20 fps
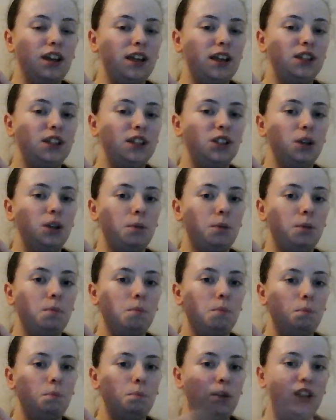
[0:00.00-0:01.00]
that is
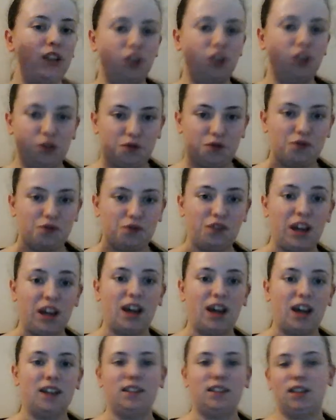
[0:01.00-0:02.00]
biggest
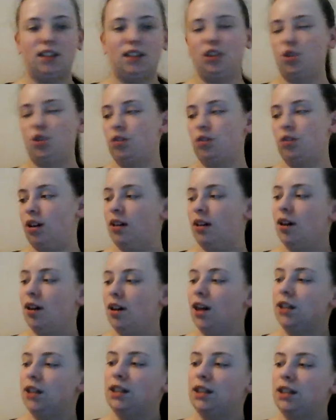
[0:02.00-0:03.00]
fear, essentially,
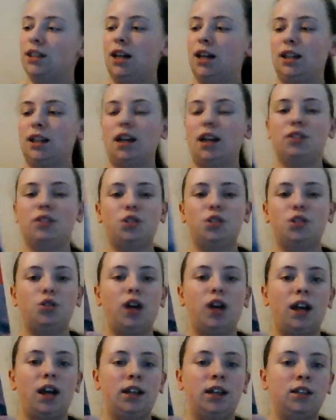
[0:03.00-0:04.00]
and he has to
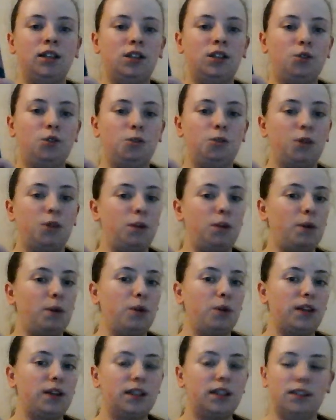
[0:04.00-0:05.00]
try and do something
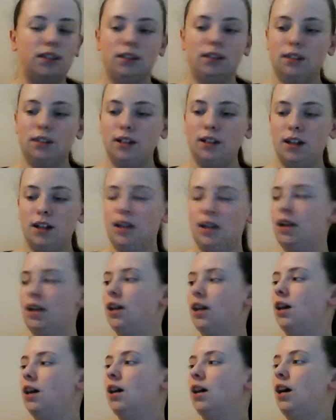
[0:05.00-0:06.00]
about that.
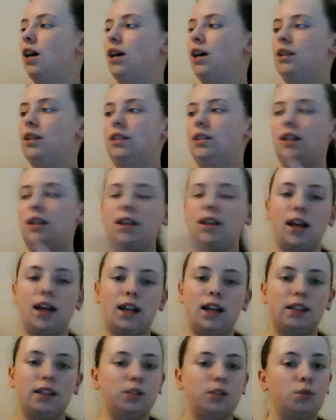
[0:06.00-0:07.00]
And
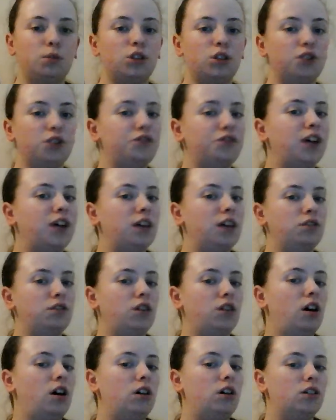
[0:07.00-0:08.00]
again, this one got 5
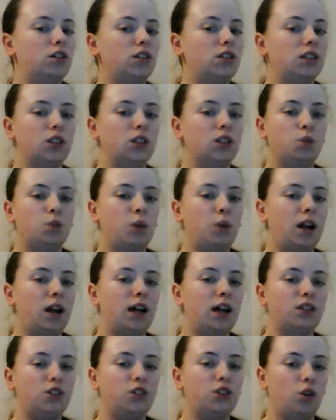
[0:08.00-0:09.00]
stars, as well
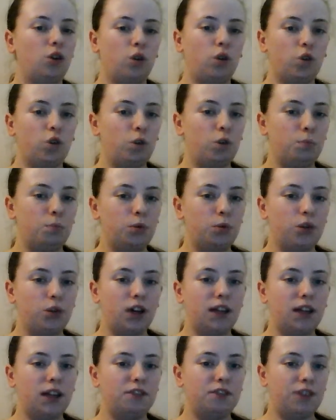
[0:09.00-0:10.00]
as the audiobook
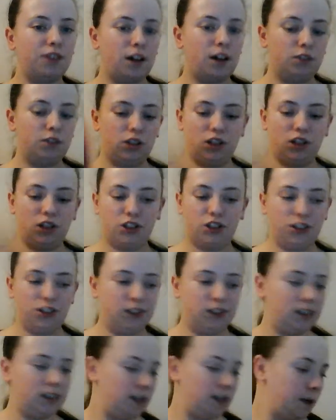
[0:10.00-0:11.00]
getting 5 stars.